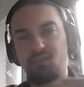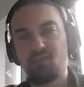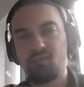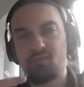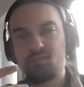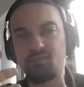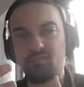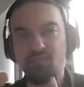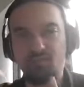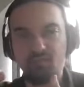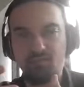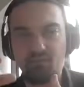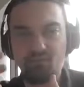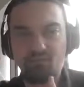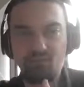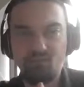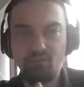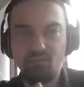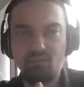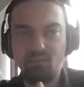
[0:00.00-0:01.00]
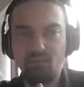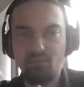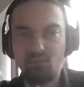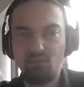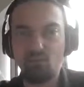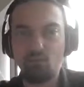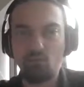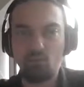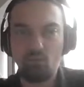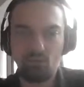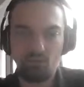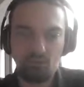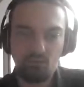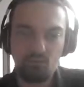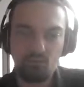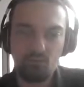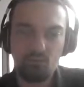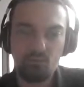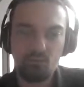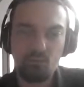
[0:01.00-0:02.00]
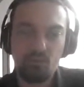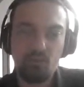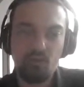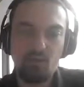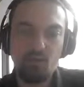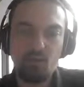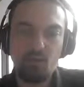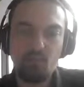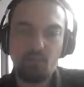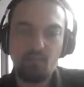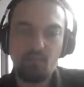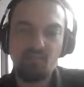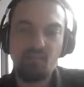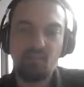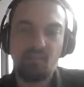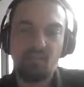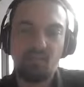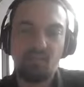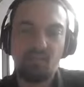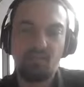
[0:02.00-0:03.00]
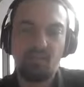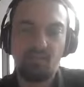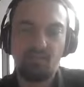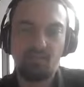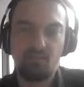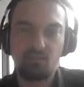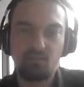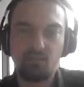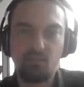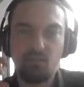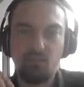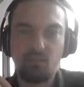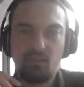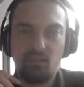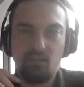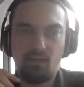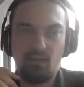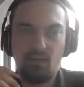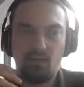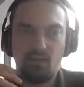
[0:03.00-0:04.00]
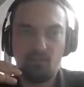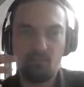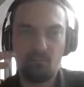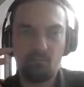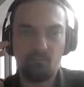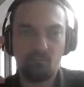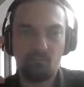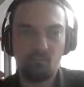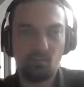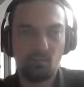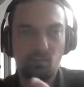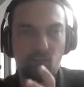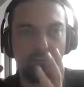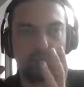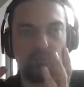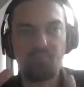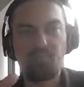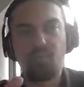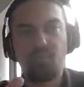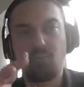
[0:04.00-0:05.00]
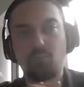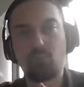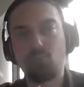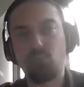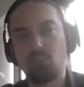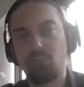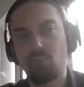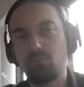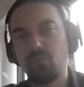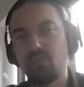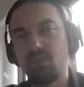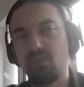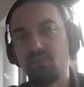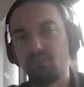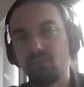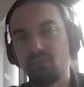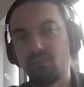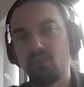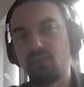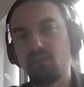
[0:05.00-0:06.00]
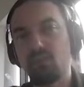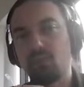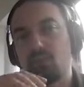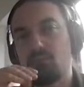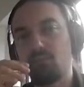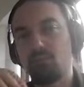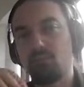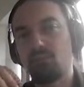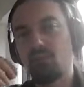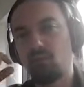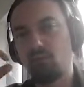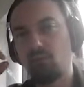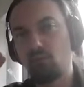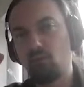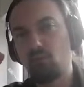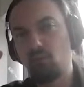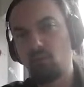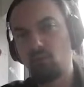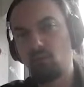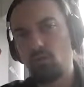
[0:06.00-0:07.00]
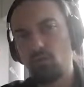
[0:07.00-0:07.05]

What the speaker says: the state that you want. You basically get it with some probability. But now